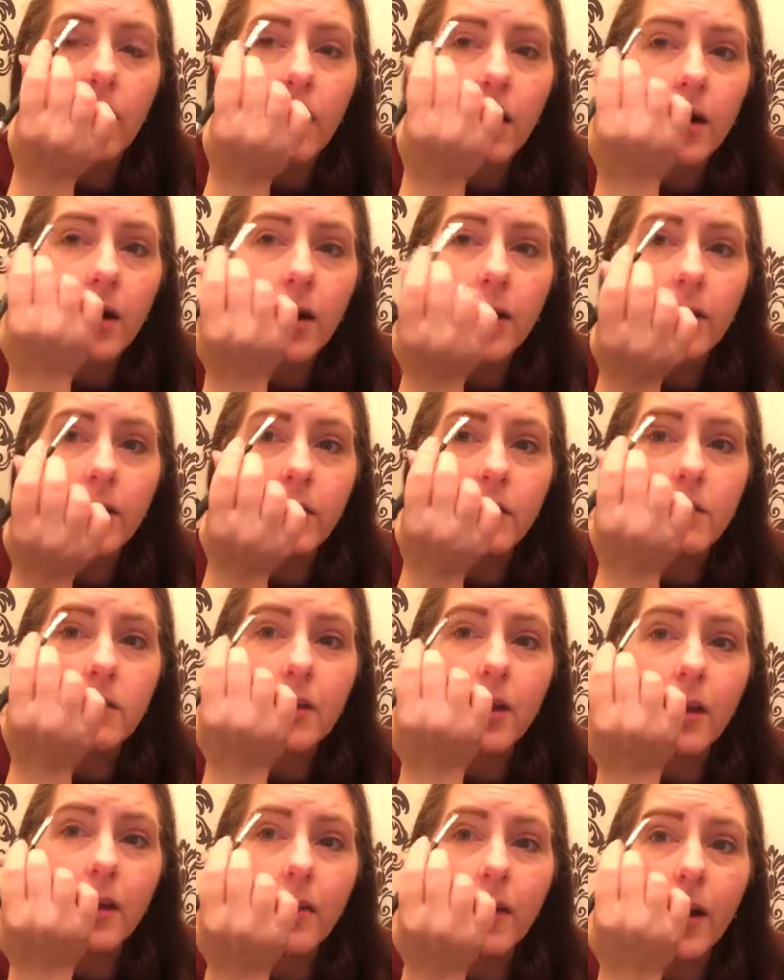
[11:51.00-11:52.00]
and it'll
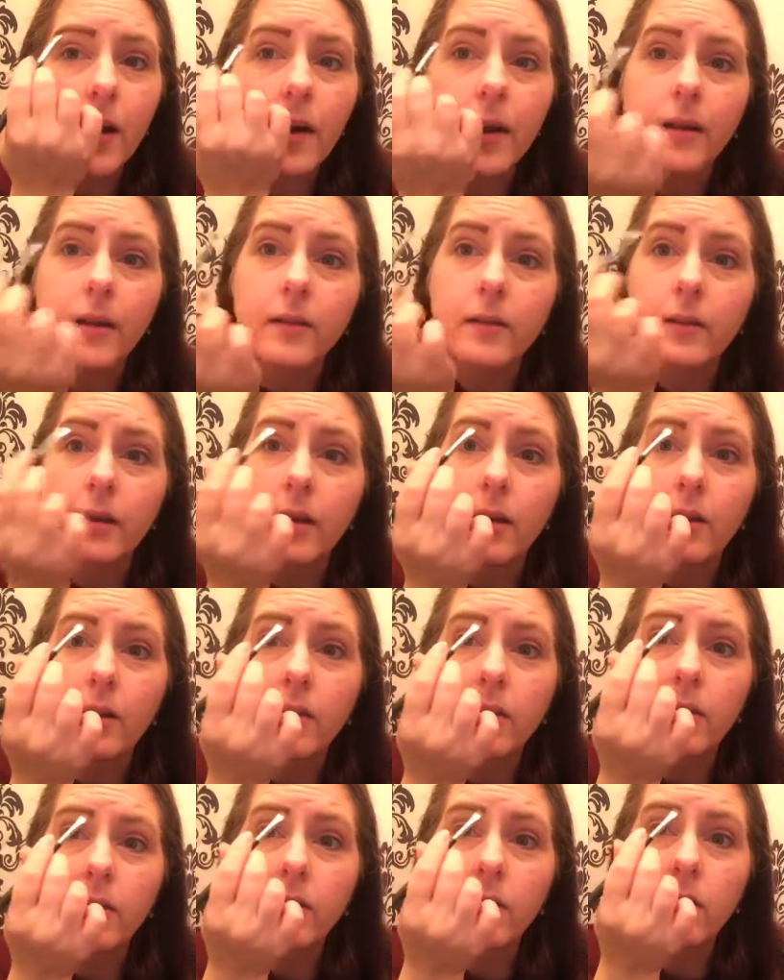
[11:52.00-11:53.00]
get that
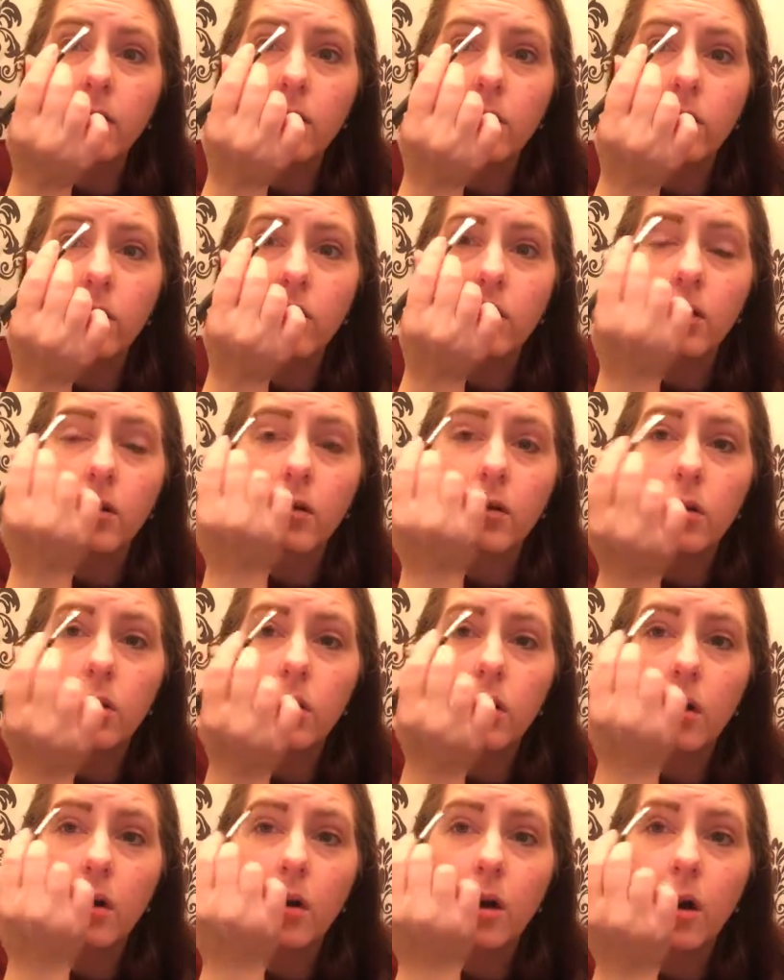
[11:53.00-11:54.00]
excess
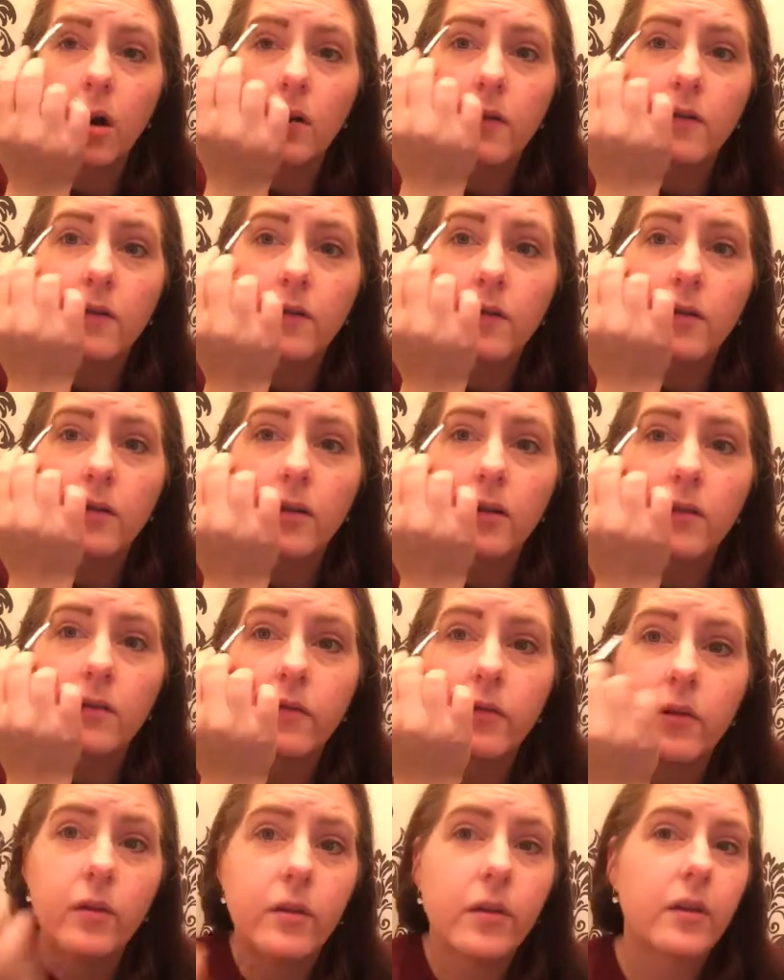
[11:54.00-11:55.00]
colour off
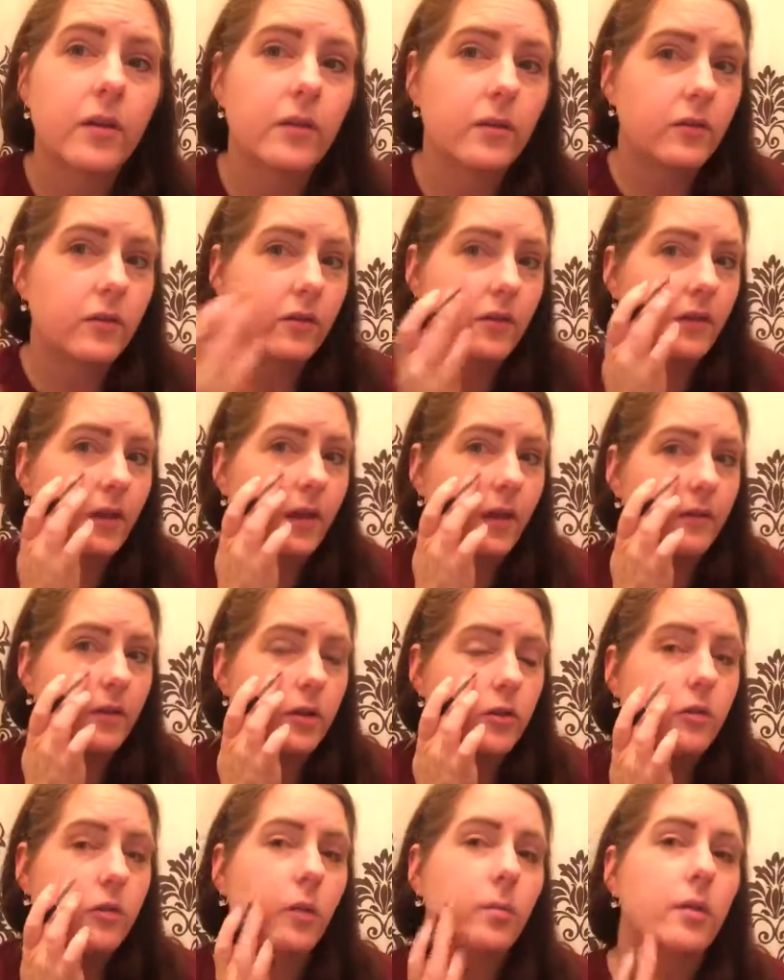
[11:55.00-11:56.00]
for you, to save it
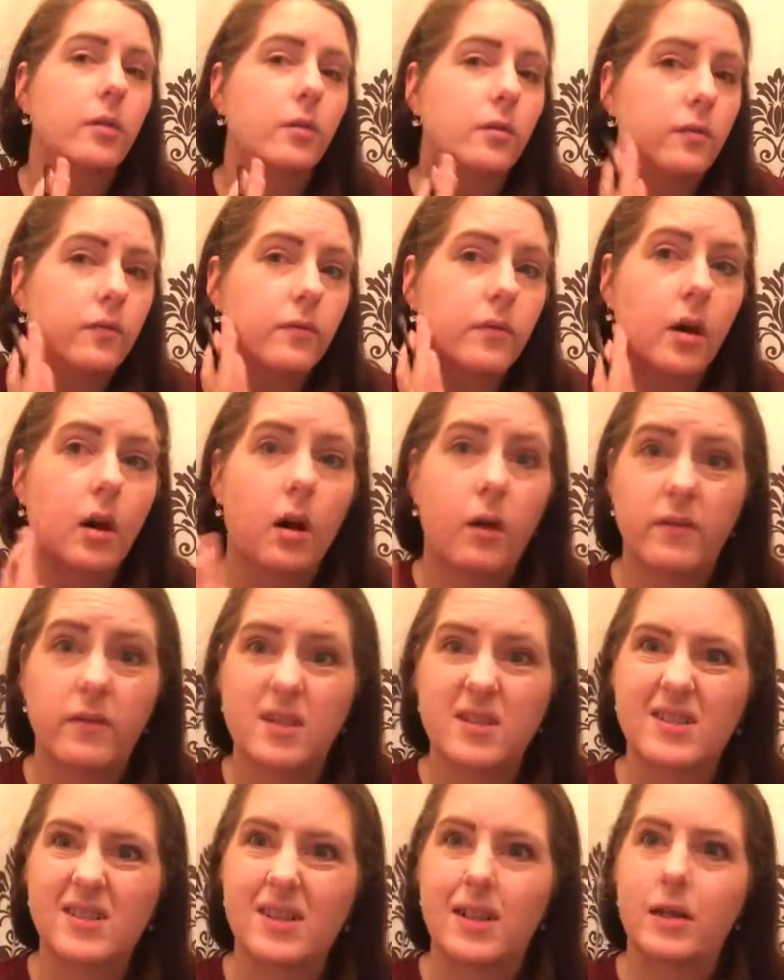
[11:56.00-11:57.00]
dropping off
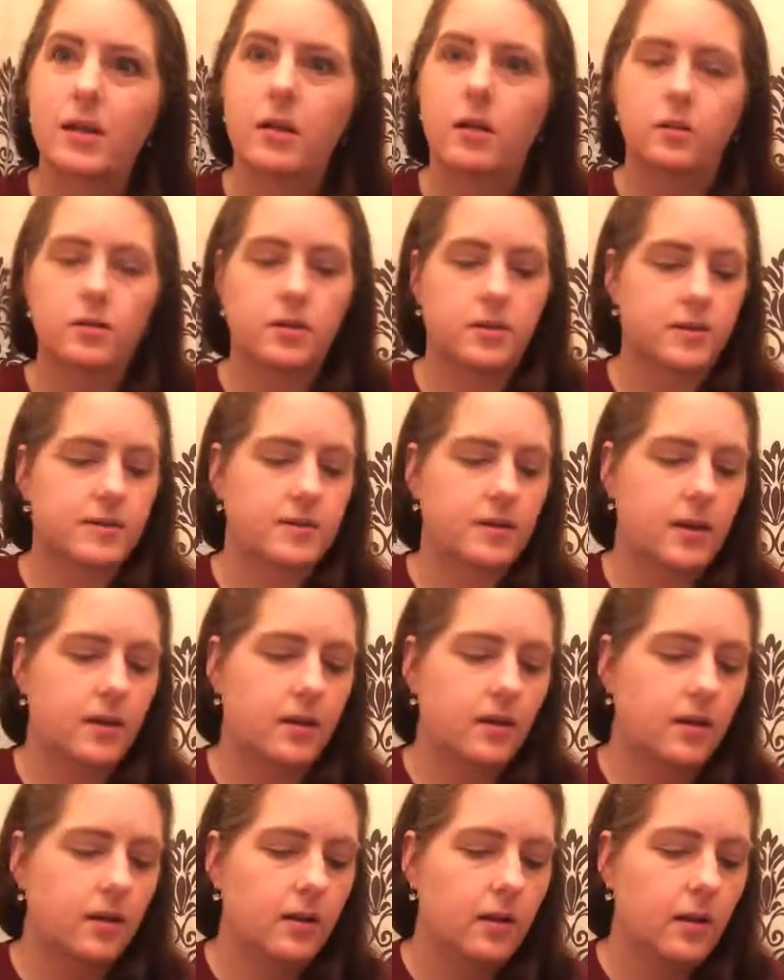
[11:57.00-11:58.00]
obviously on your skin.
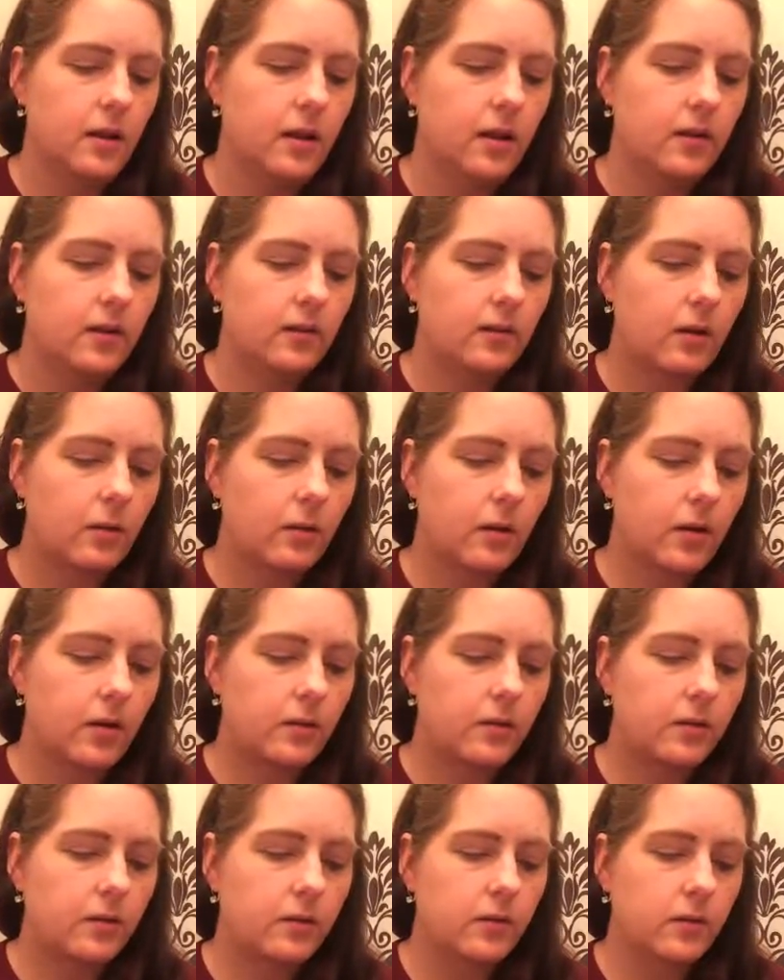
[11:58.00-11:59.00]
So we're going
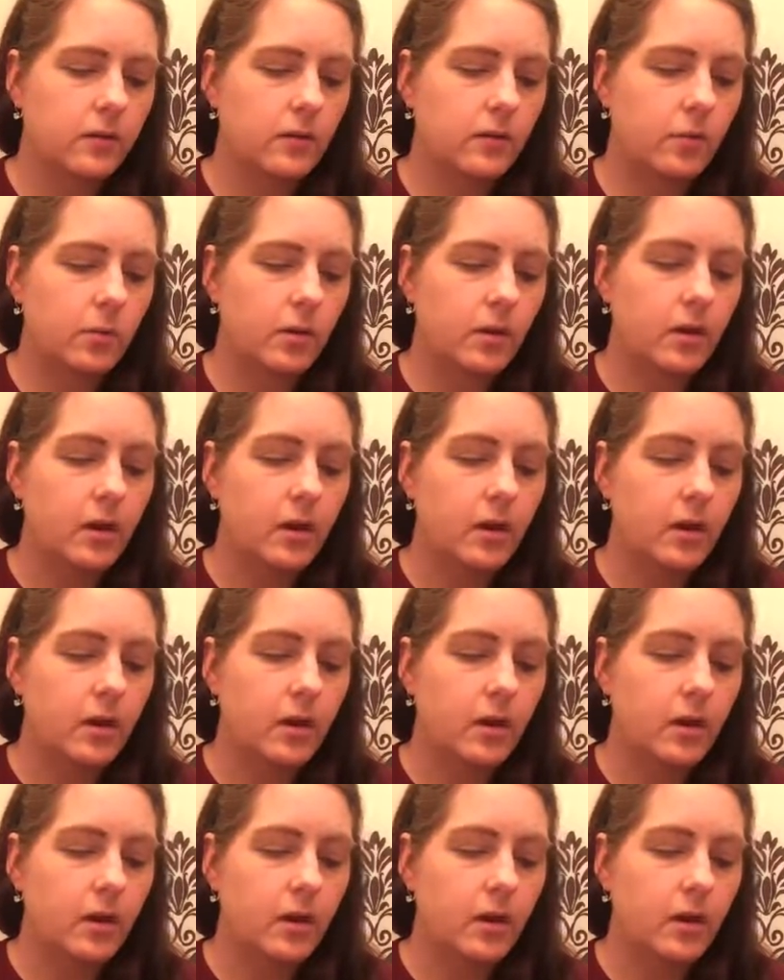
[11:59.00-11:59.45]
to do the other one.